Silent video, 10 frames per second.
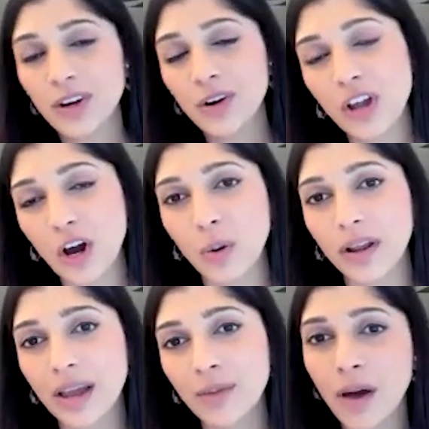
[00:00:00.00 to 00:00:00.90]
So we don't know,
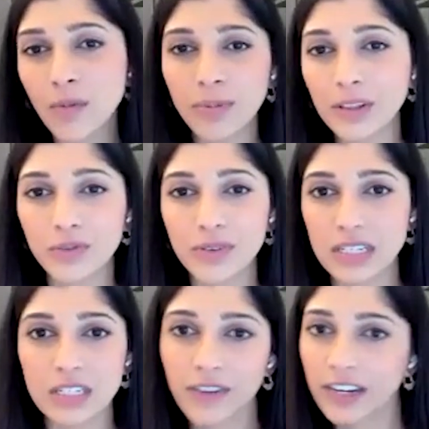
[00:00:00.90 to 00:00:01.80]
and probably the risk
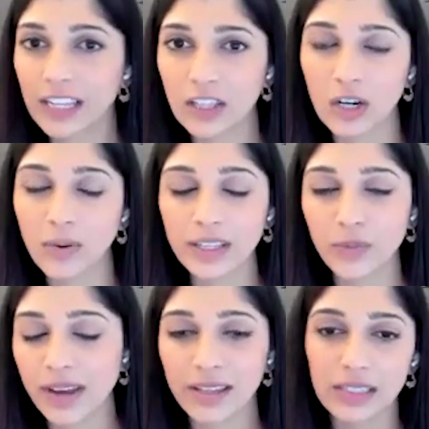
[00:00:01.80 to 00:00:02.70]
is very low. I
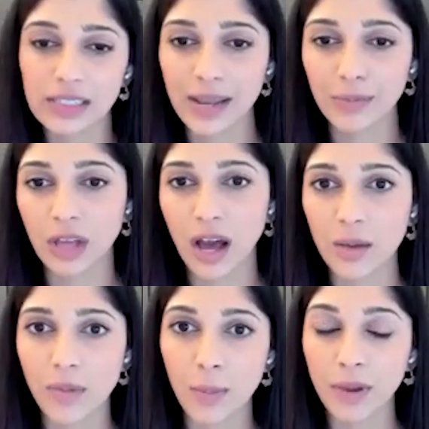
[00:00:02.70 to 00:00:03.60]
think we had the same thought
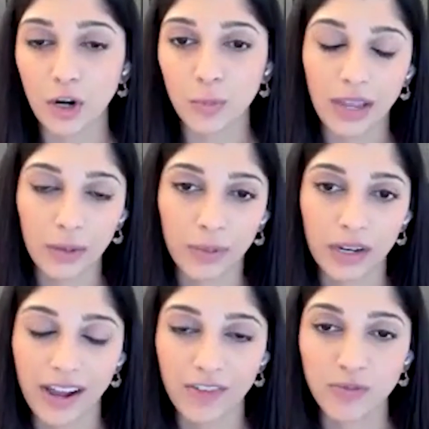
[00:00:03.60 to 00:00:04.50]
about PRP and
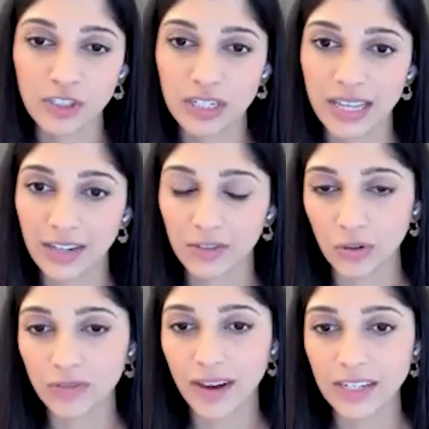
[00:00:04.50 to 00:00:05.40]
PRF, which contain
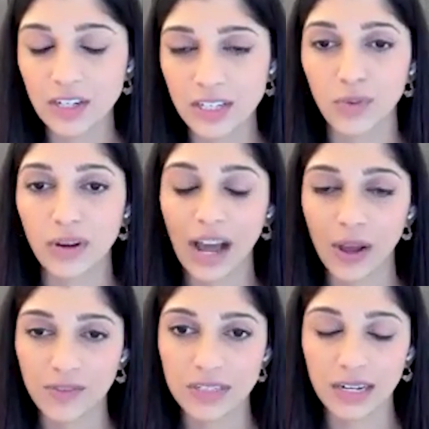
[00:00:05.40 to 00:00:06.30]
growth factors, and we now
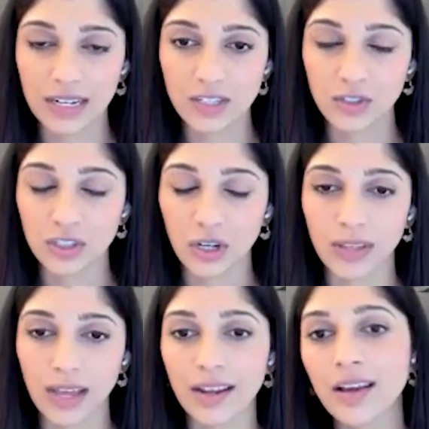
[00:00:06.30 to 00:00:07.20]
have studies to show
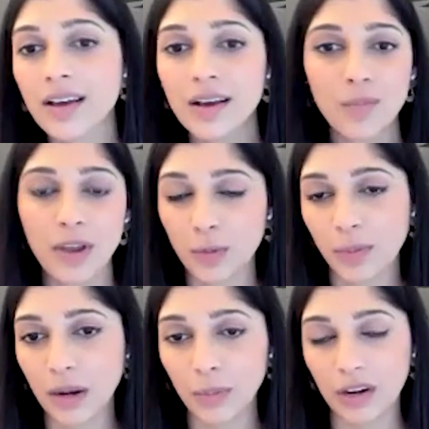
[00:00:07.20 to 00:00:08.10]
that
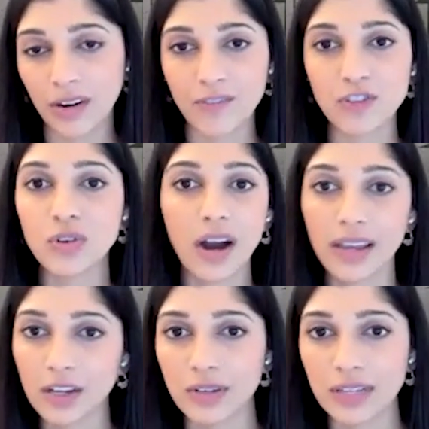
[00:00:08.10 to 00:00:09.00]
PRP and PRF do
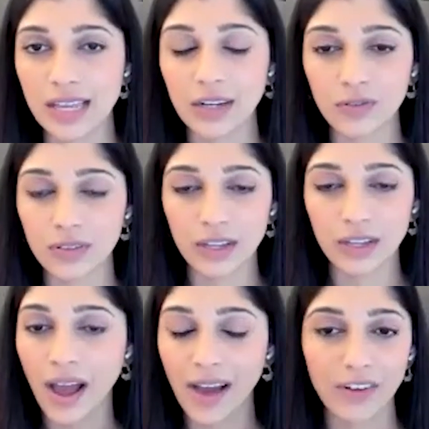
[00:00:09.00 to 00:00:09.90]
not increase they
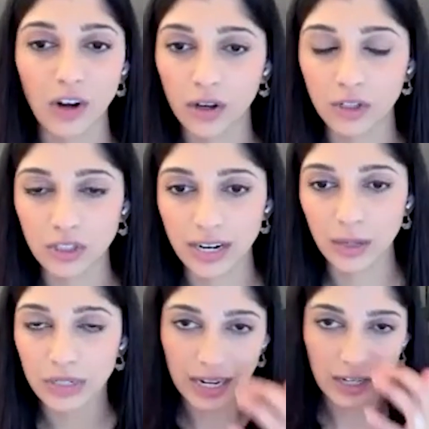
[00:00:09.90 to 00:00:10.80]
don't have an
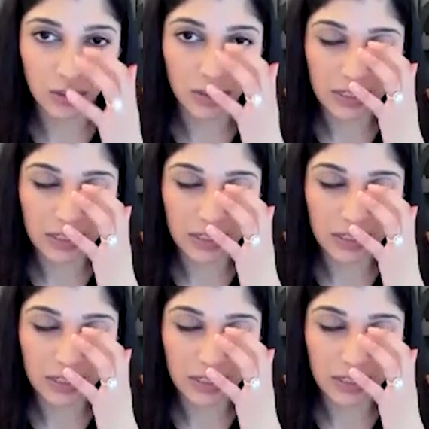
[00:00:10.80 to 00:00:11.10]
oncogenic potential.